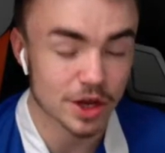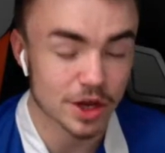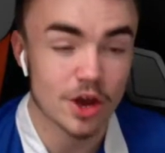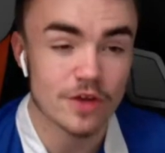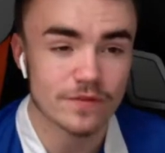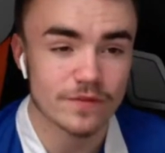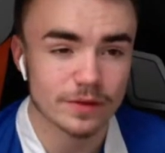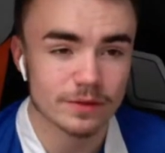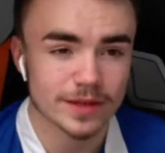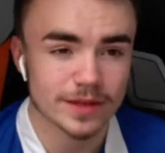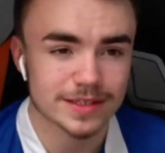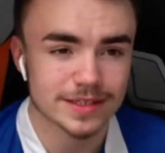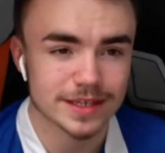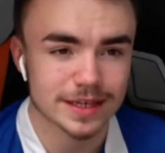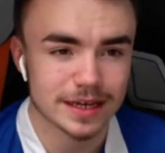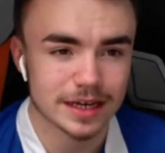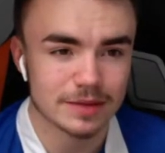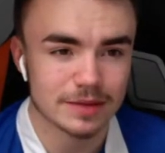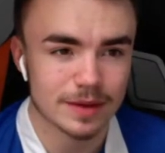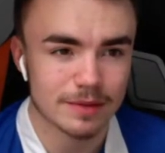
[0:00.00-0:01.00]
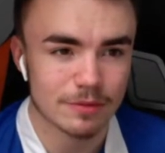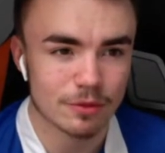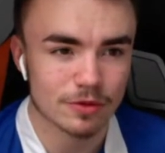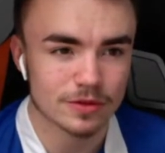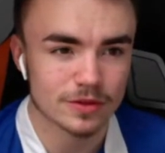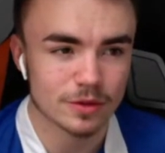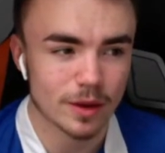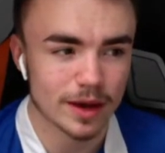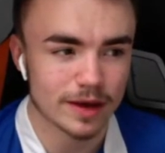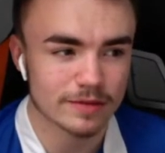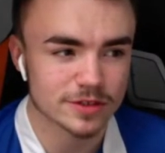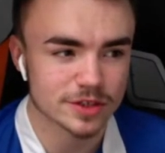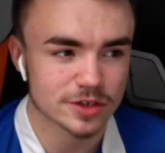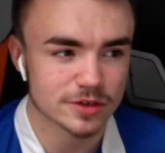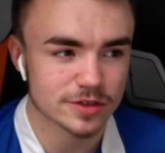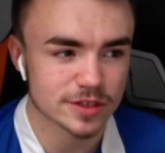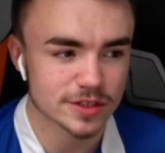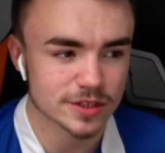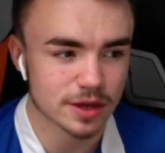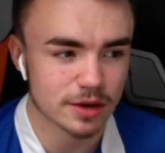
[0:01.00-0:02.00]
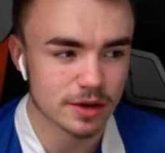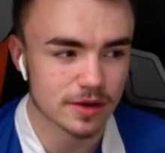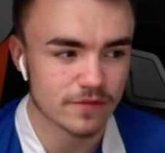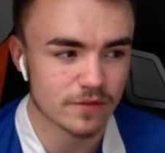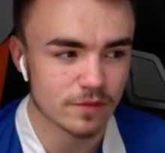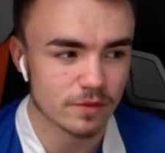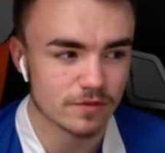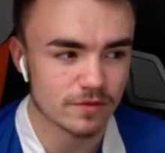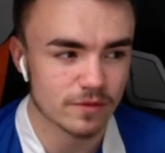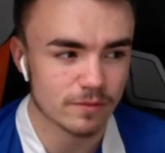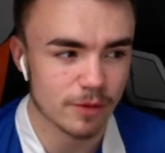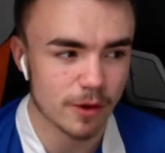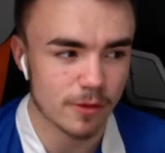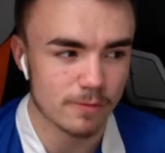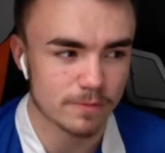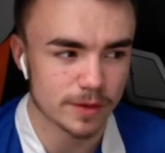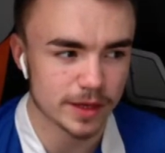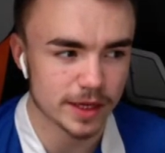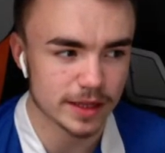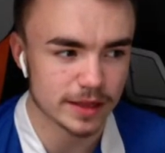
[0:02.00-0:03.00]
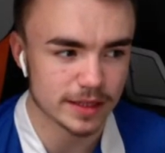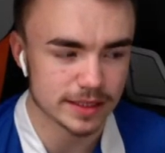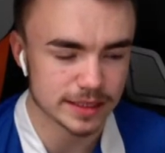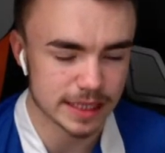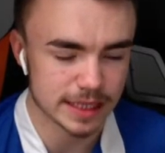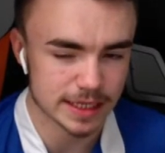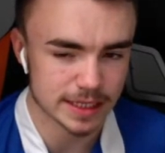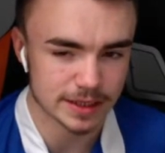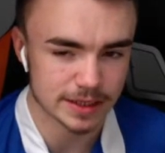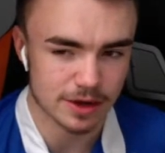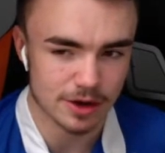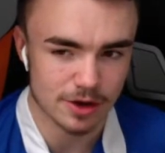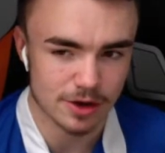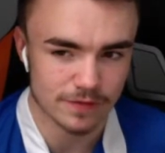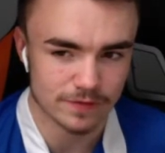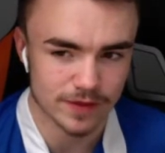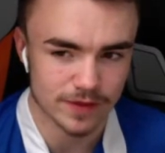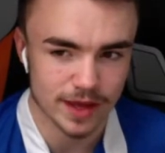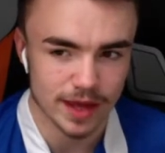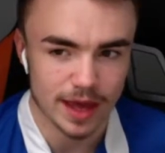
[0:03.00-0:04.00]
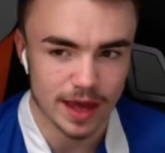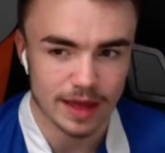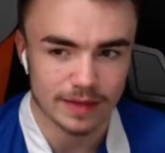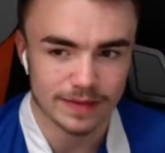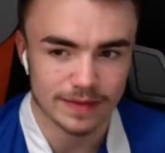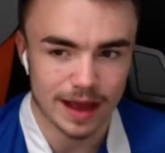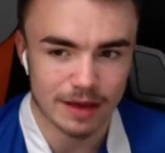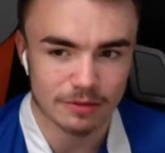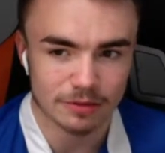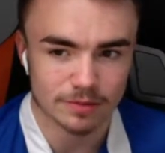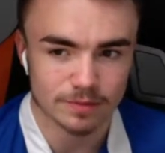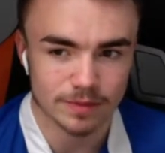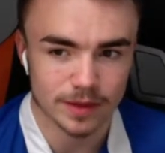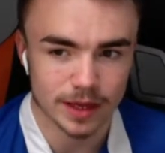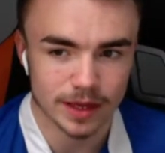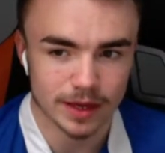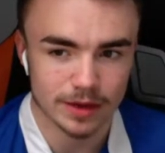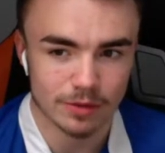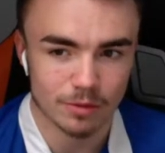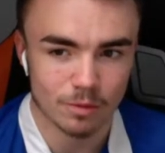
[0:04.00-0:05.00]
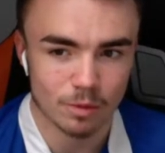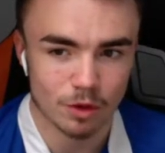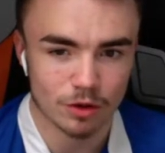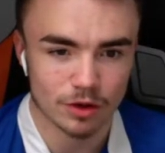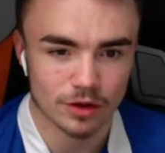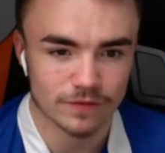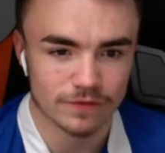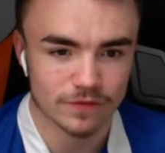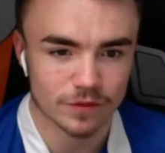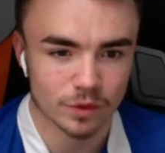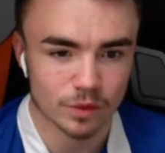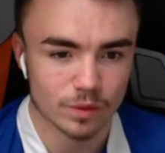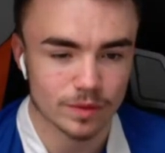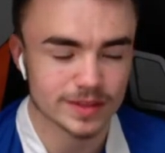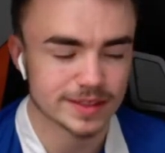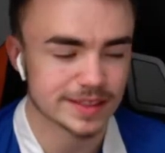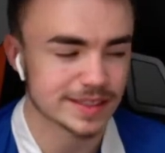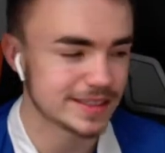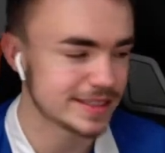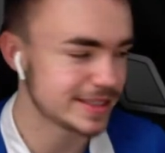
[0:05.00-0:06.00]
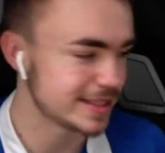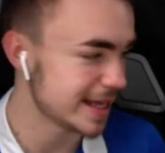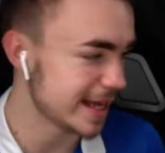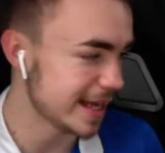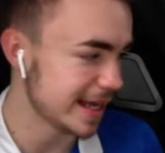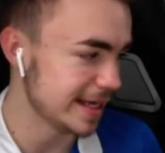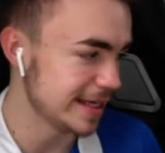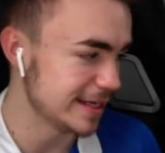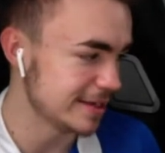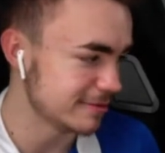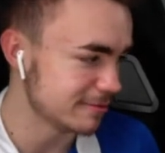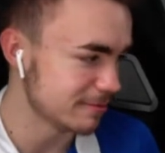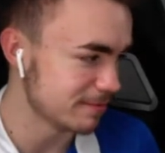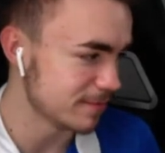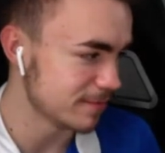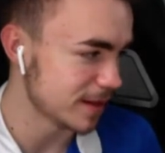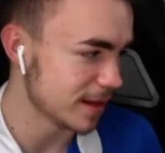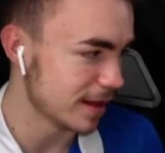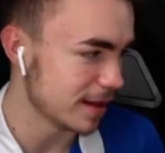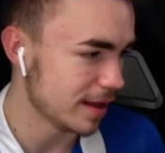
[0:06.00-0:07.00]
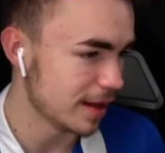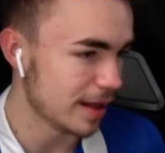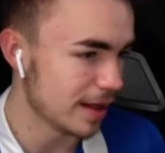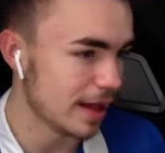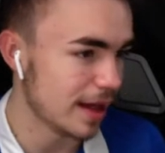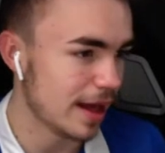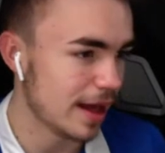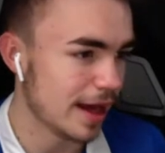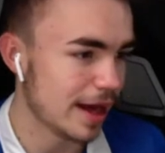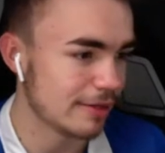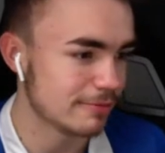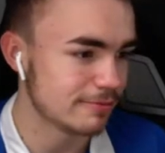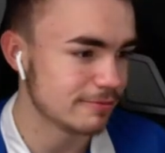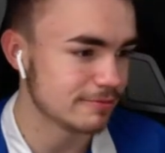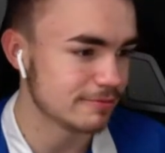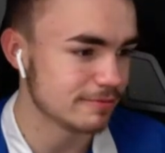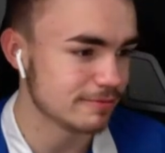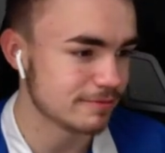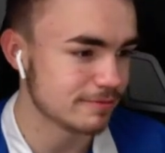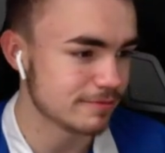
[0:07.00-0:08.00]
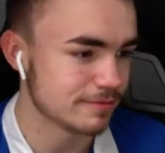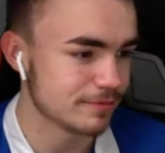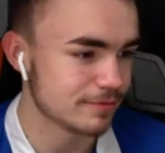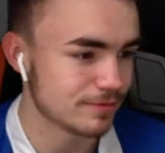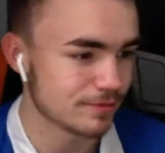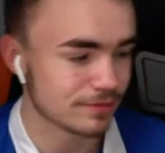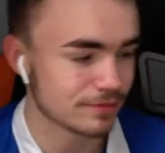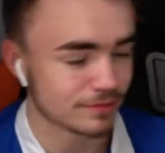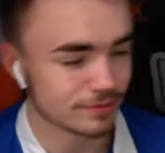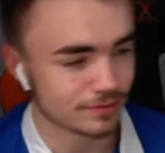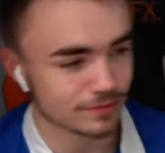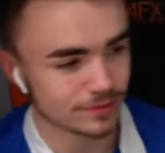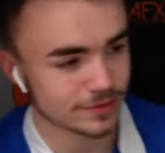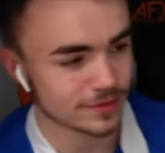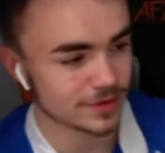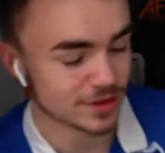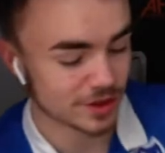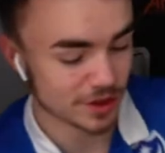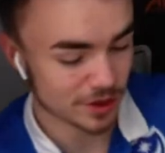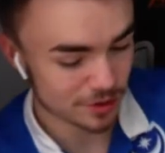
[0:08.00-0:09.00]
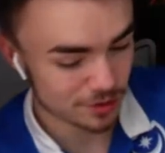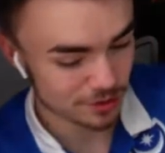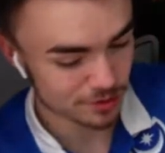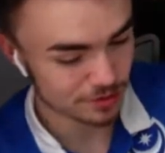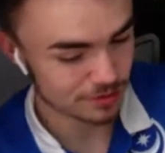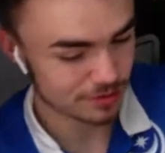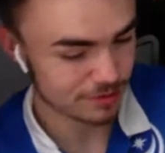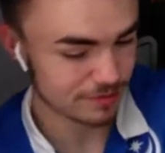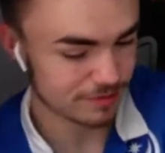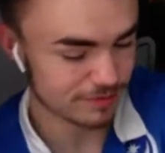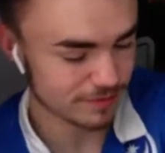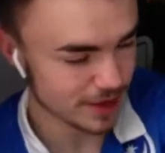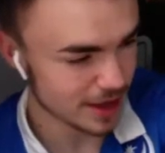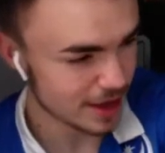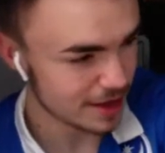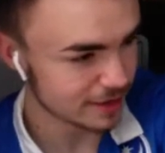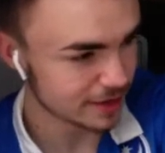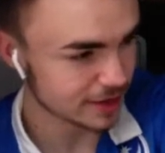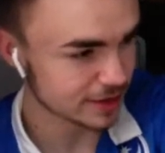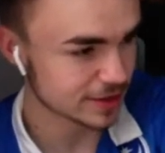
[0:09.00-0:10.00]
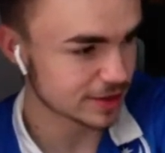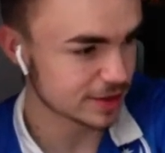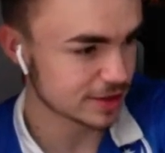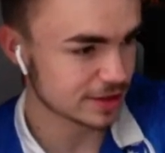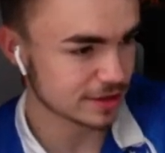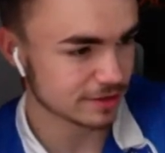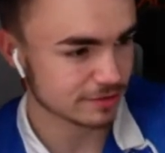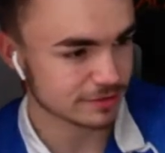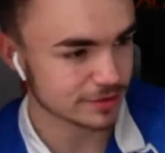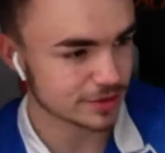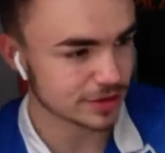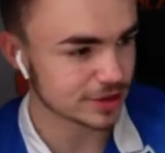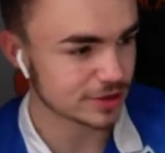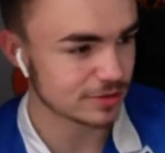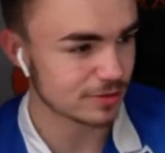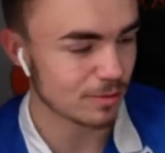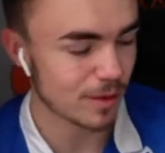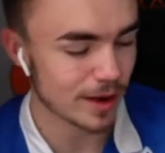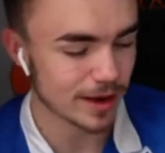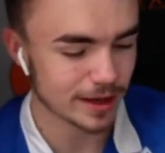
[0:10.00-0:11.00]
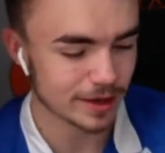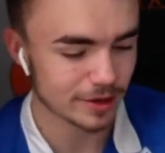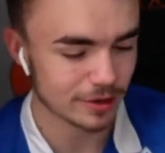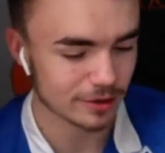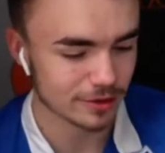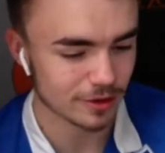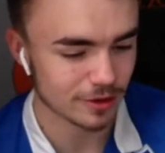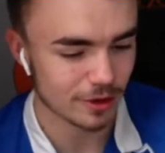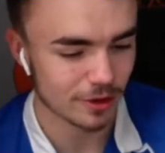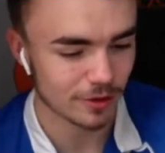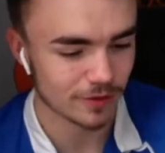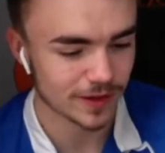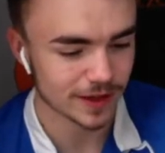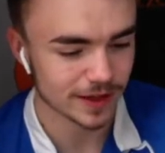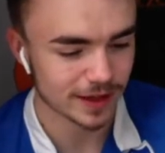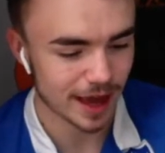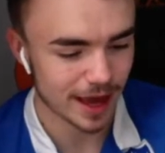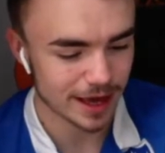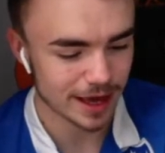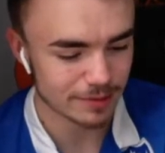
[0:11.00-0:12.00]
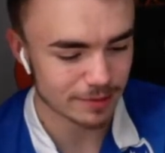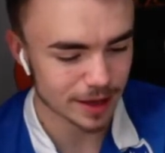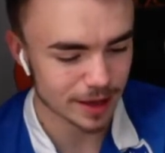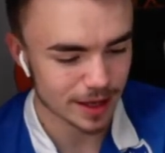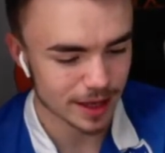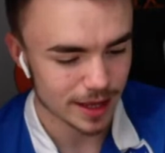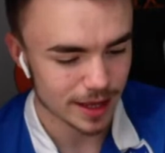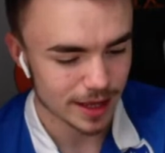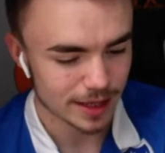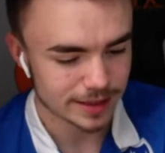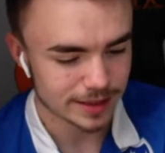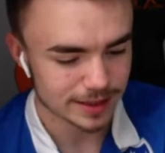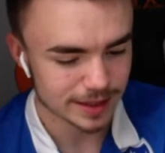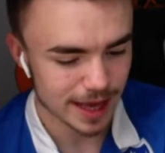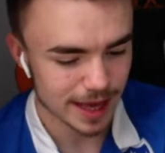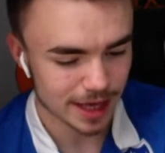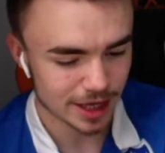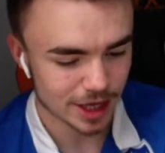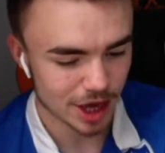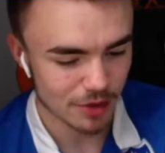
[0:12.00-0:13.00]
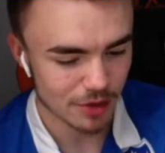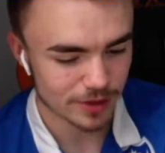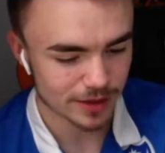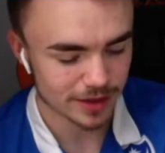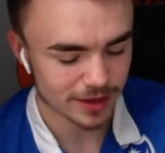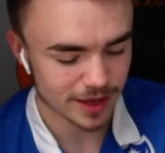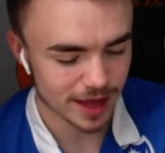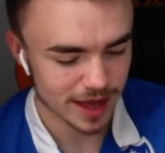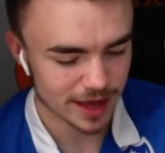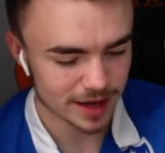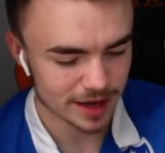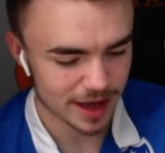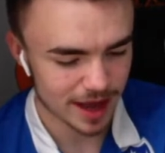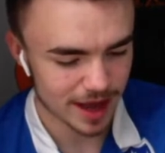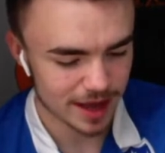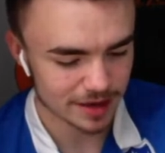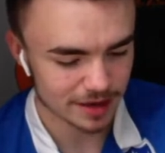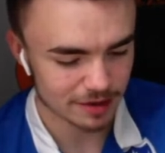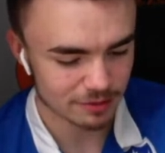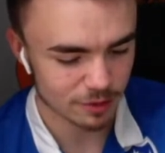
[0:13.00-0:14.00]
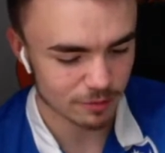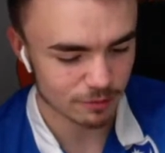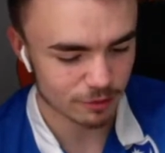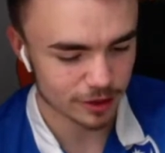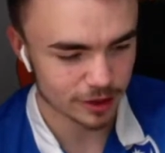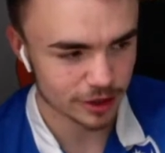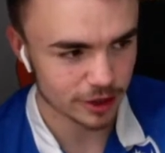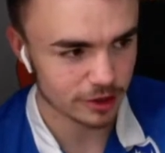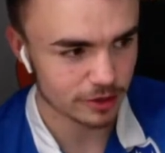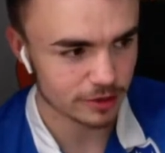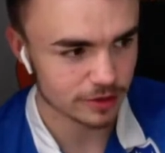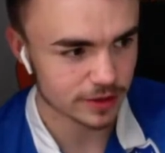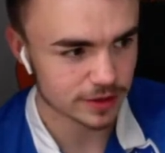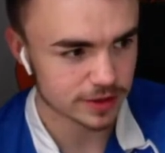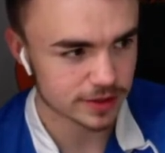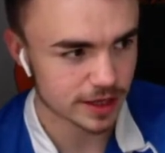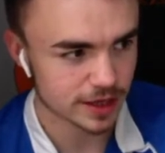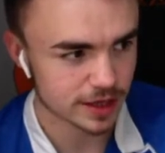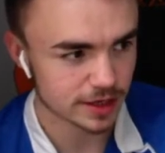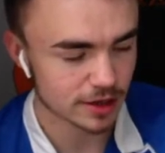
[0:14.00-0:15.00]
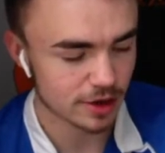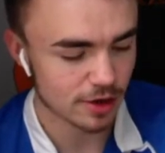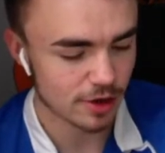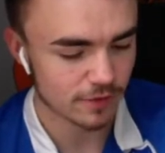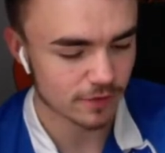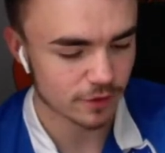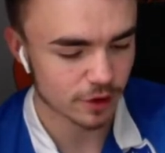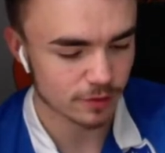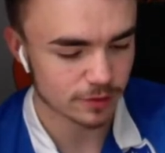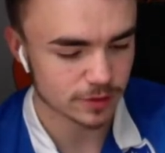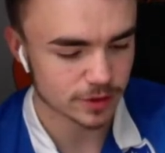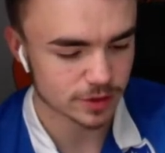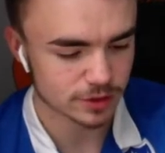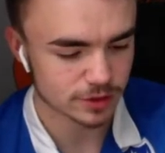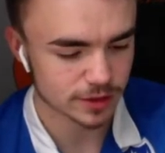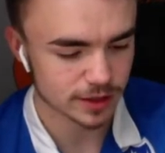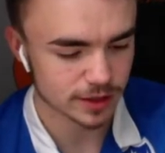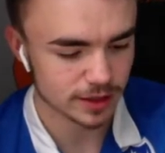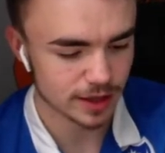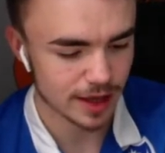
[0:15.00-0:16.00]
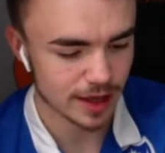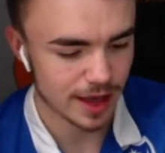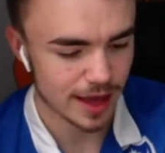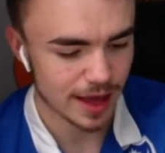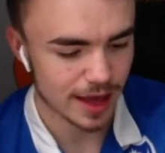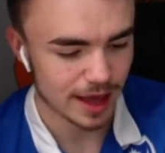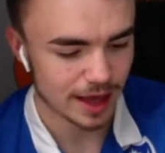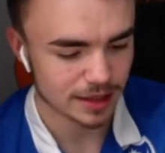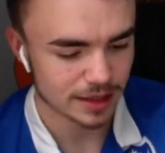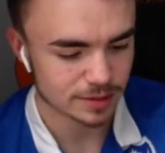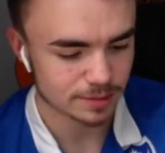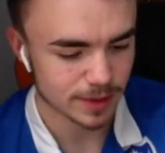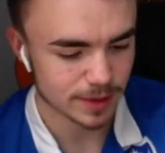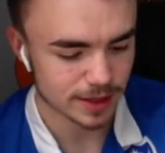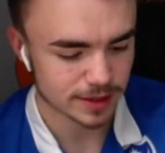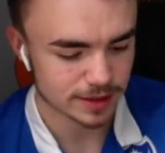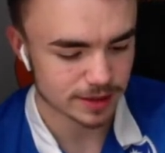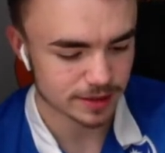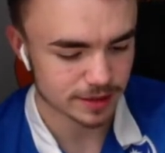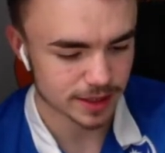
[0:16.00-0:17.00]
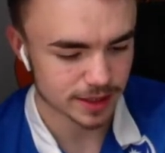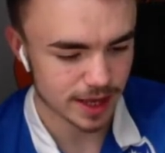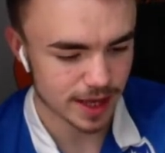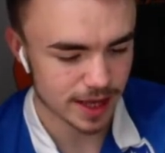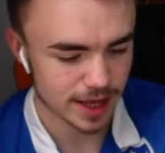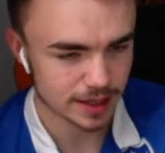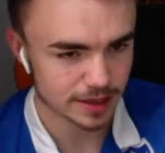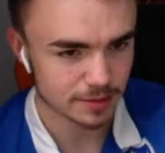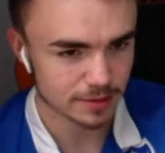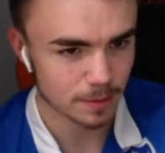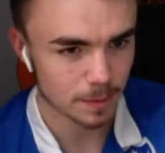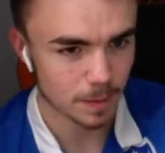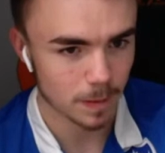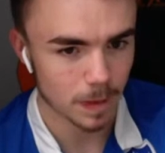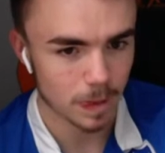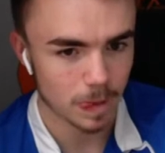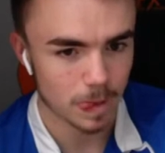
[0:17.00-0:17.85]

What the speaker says: hopefully we can see a little bit more in the way of chances going forward for Pompey in the second half. That would be wonderful to see. So yeah, that's just waiting on the game to get going again, and I will bring you the second half commentary as best I can.